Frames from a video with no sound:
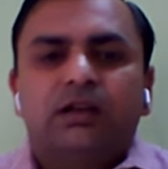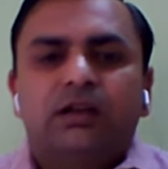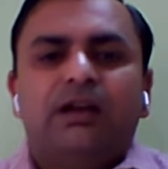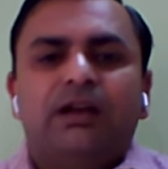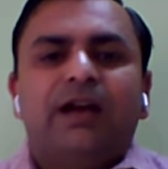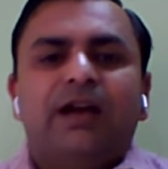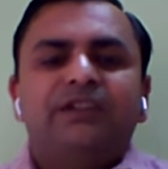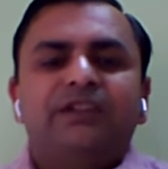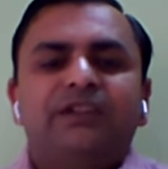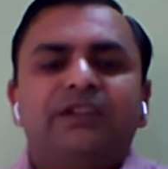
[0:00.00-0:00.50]

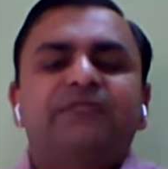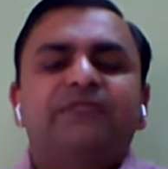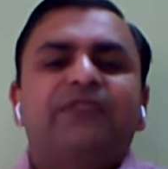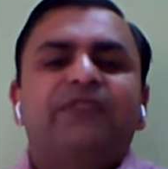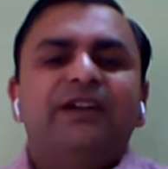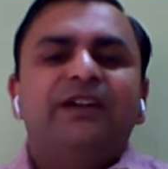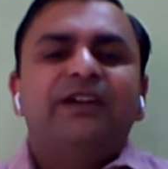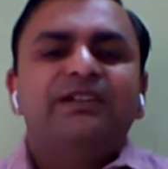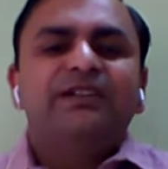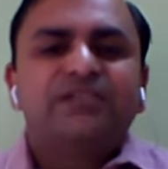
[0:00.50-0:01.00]
at
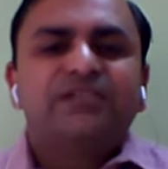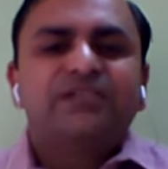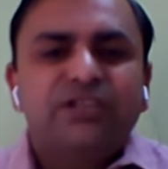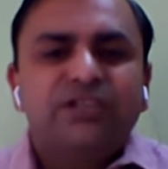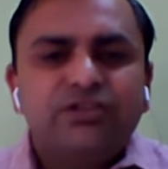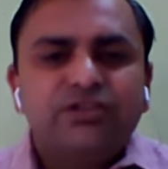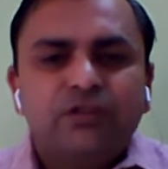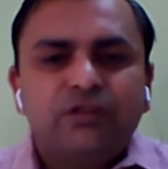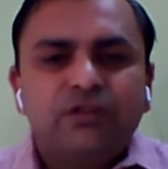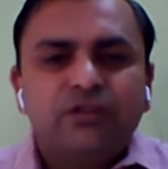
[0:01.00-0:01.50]
different
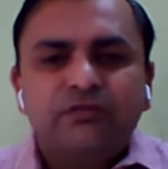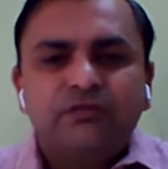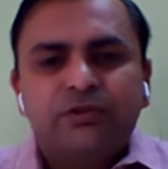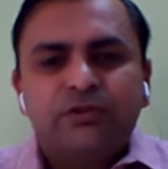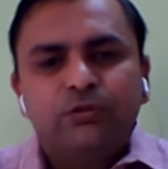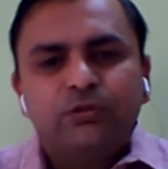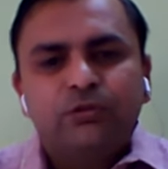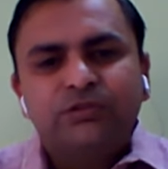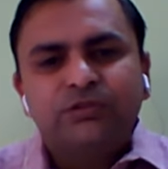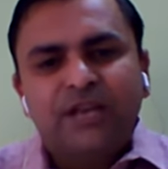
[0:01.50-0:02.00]
stages of
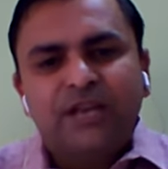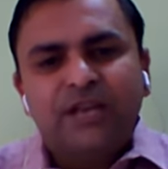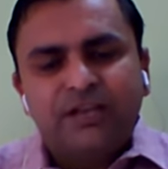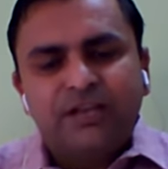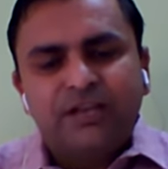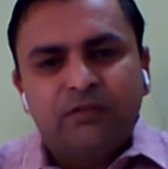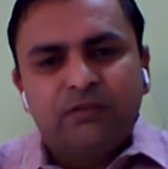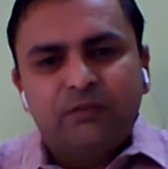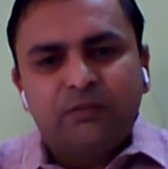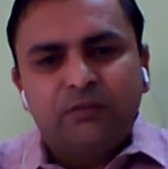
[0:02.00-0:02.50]
growth and
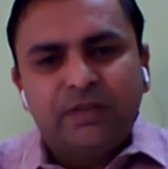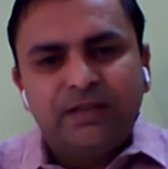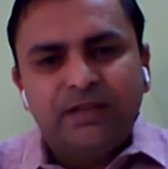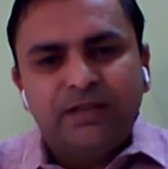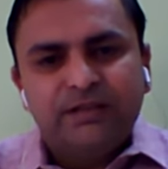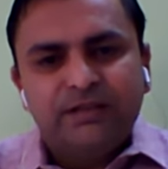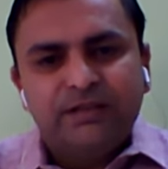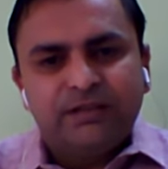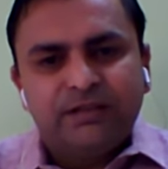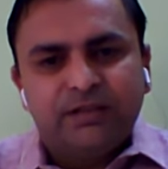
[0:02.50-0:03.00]

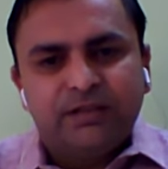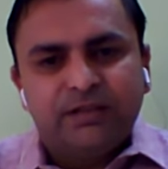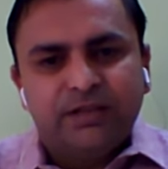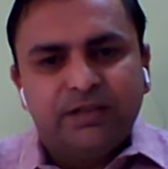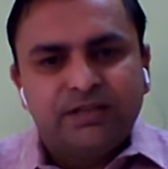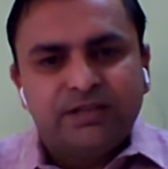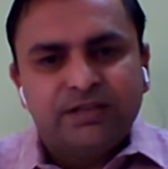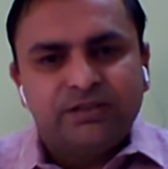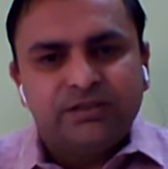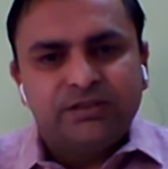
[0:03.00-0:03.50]
development
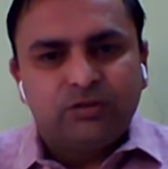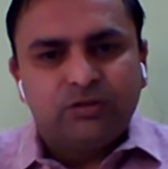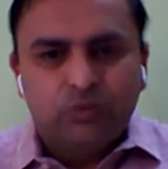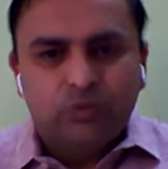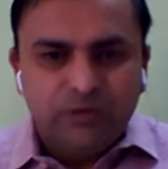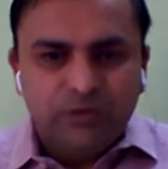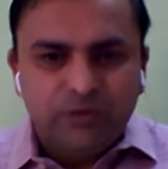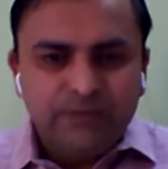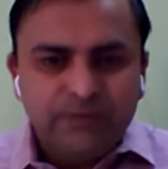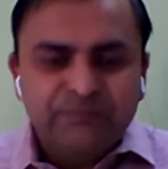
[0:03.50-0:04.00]
is
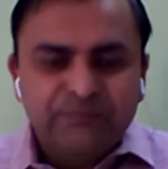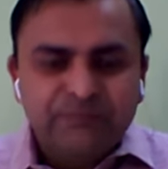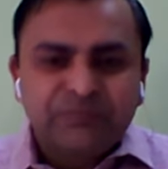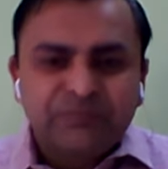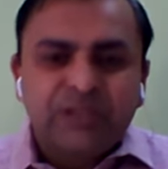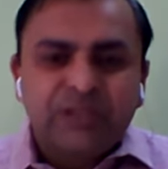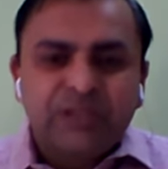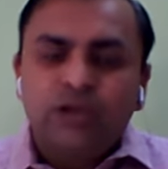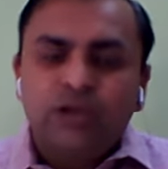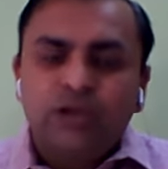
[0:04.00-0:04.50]
over.
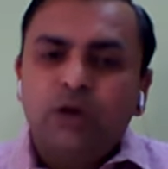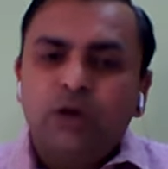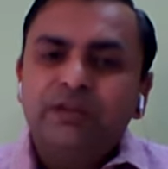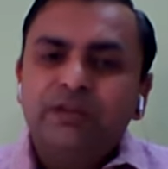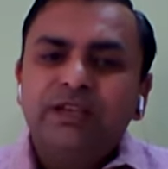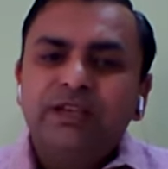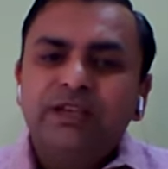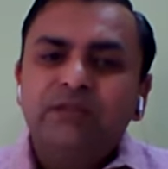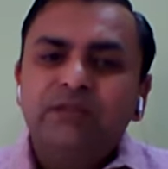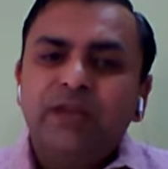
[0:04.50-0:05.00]
Now,
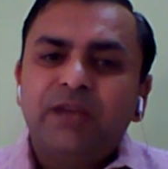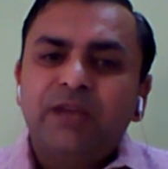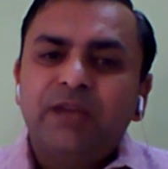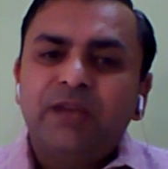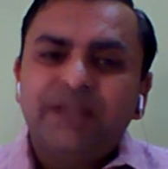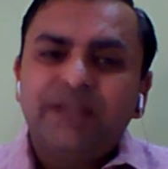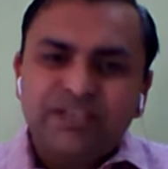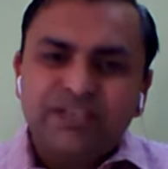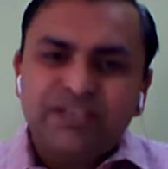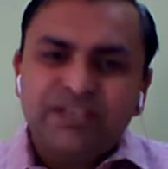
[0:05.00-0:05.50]
in my
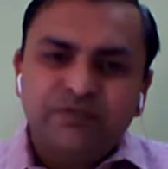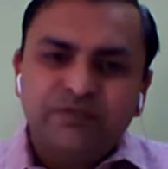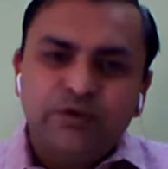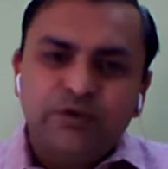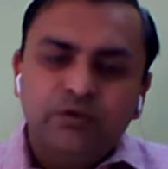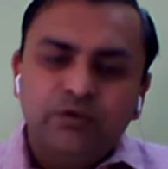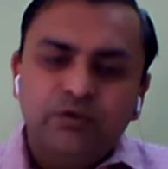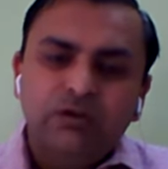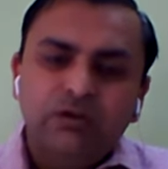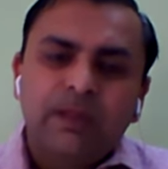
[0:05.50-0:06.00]
next
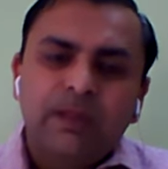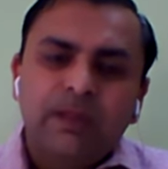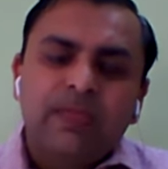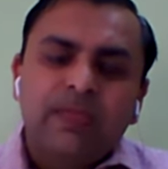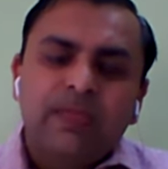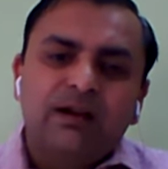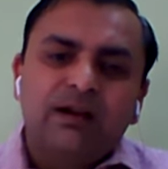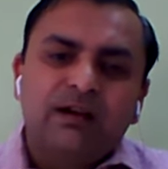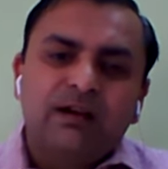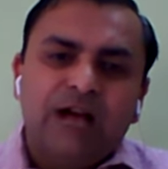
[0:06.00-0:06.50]
video,
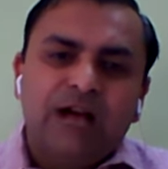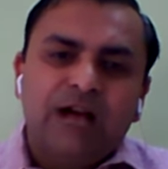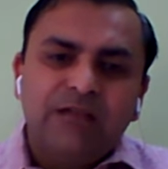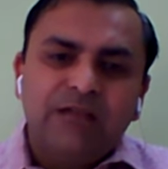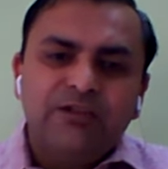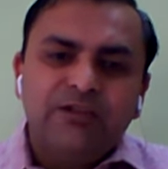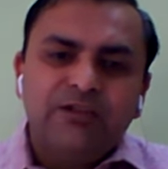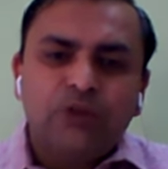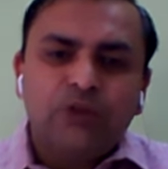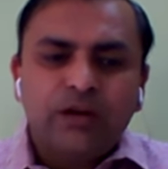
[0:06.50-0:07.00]
I
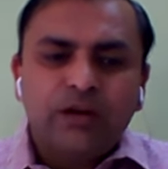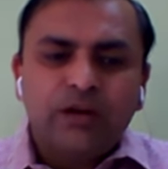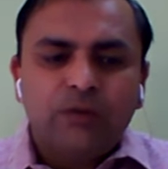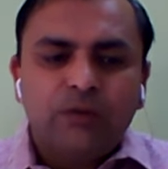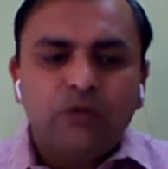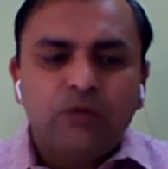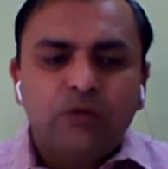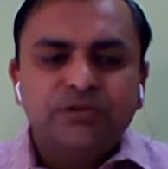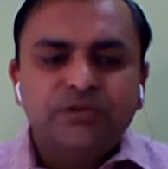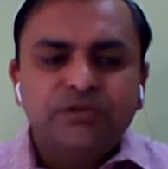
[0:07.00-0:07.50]
will talk
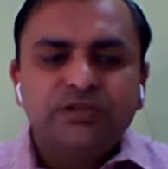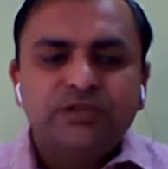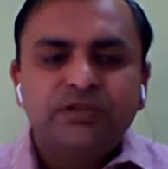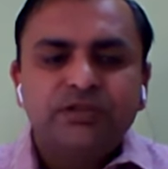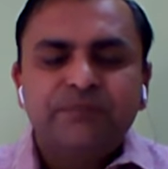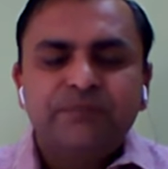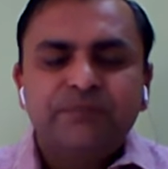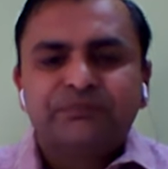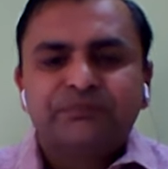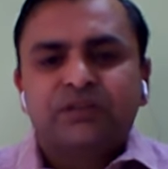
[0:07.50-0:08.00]
about
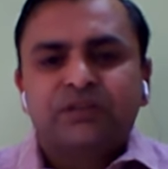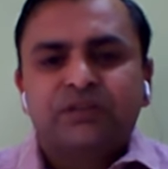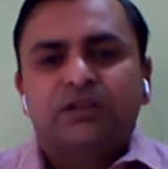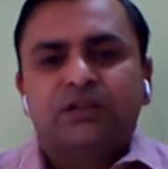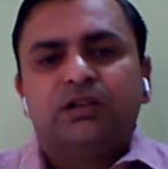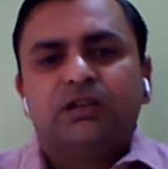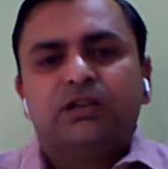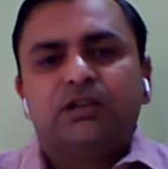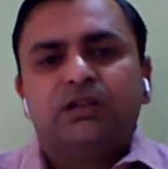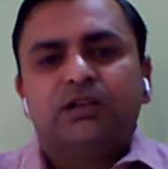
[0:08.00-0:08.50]

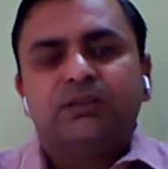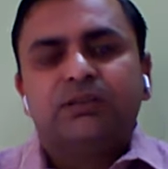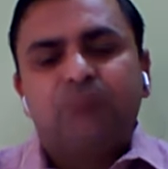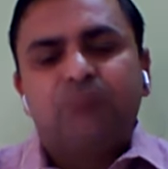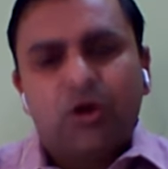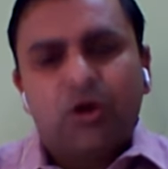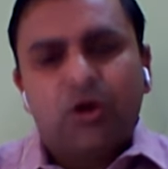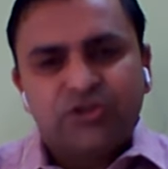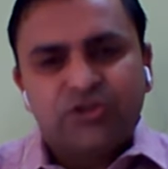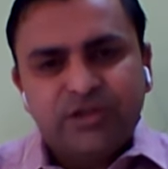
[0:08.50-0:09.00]
the
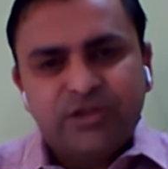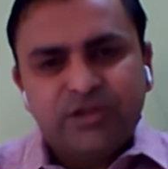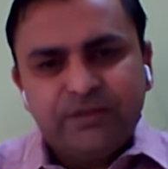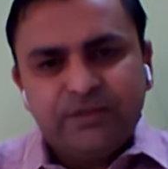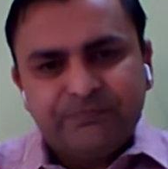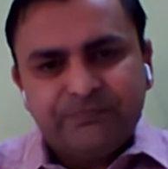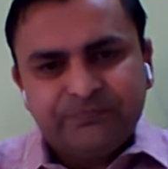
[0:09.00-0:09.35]
posture